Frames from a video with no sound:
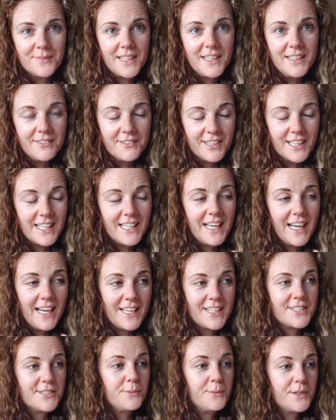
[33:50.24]
really
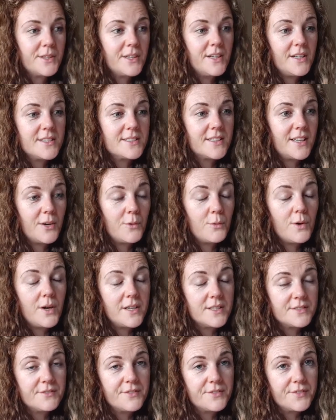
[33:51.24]
had to, because I
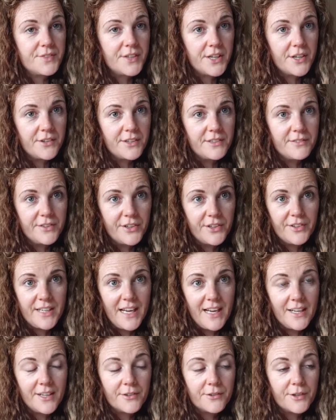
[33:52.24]
was very, very
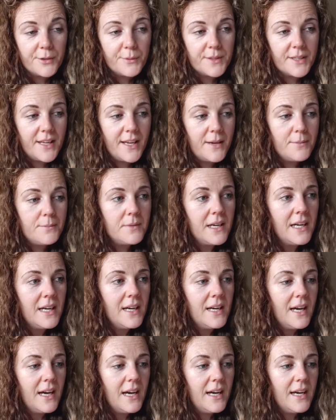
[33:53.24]
angry with him,
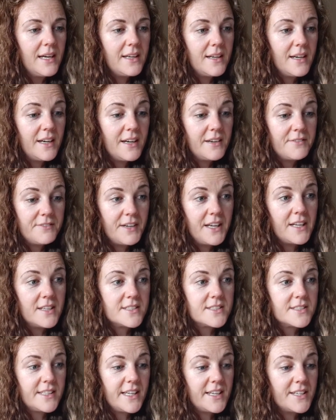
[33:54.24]
and I
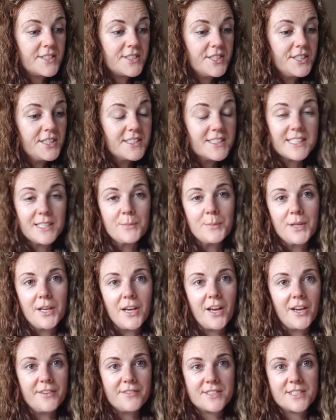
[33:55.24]
felt that she'd still be
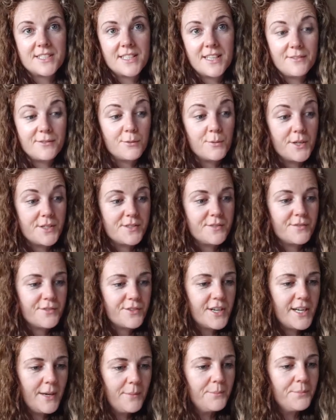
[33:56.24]
alive today if it wasn't for
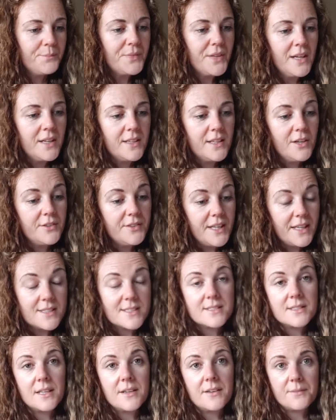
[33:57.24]
him. Now
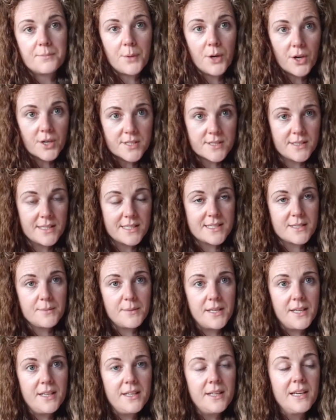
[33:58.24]
that's personal to
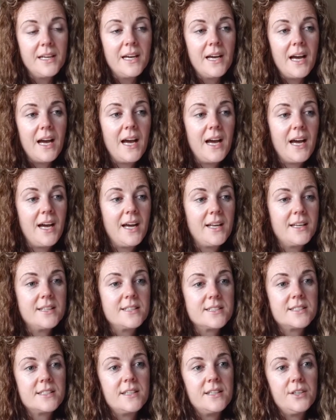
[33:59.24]
me,
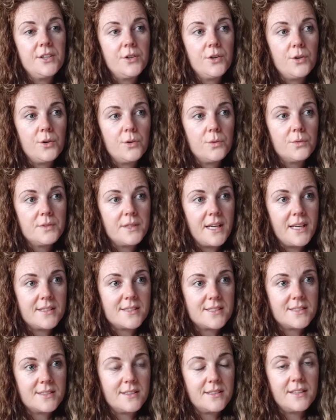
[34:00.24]
and you know,
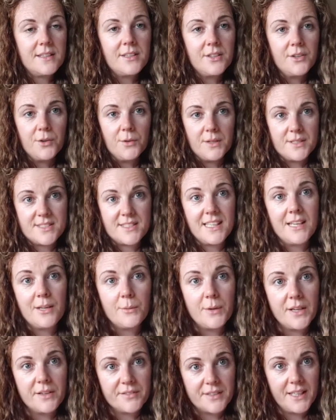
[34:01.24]
that's you know, a silly
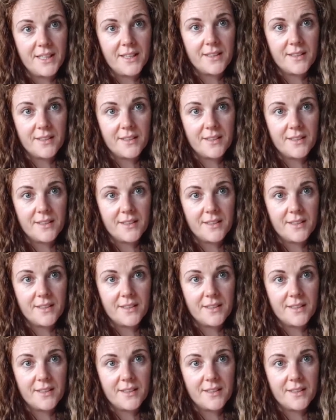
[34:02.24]
way of thinking.